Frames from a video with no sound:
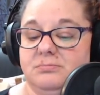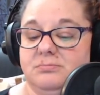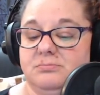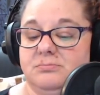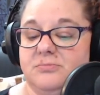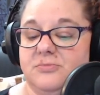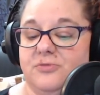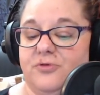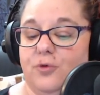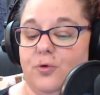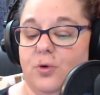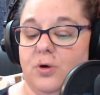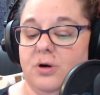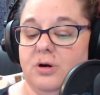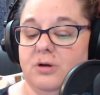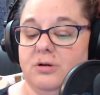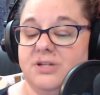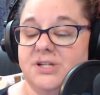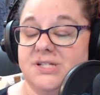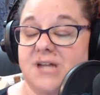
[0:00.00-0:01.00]
for
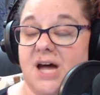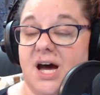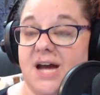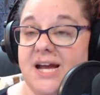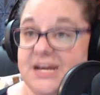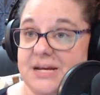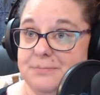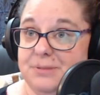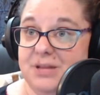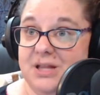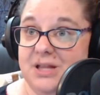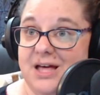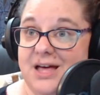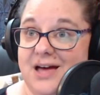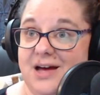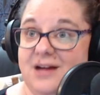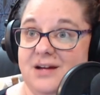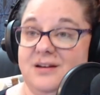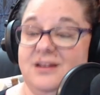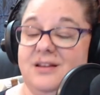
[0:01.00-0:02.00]
the dining
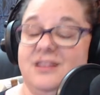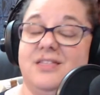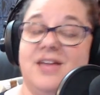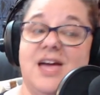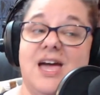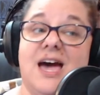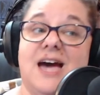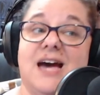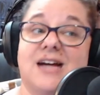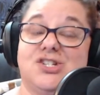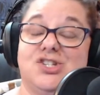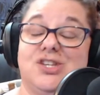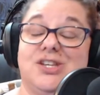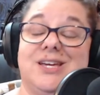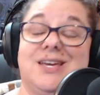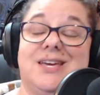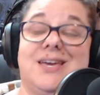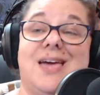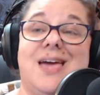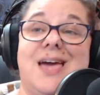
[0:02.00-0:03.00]
plan, they actually
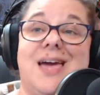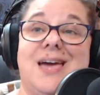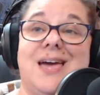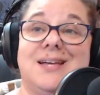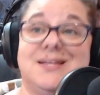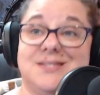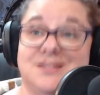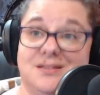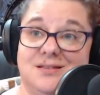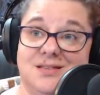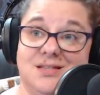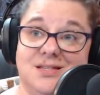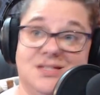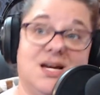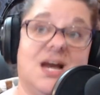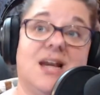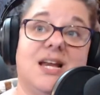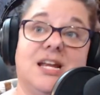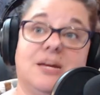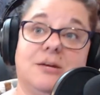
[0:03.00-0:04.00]
canceled the
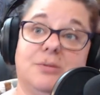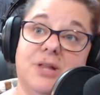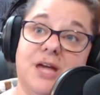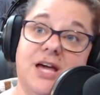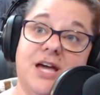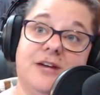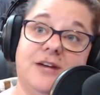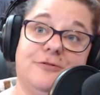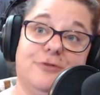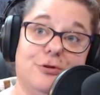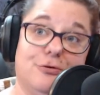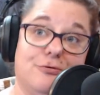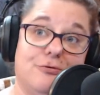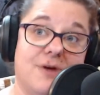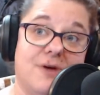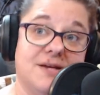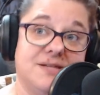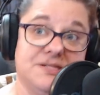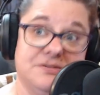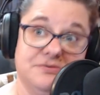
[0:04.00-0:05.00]
dining plan for the
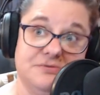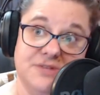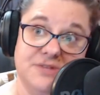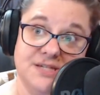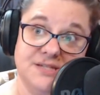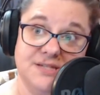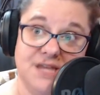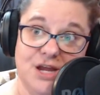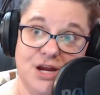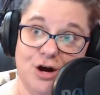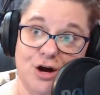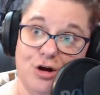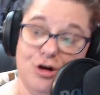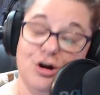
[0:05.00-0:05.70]
rest of this year.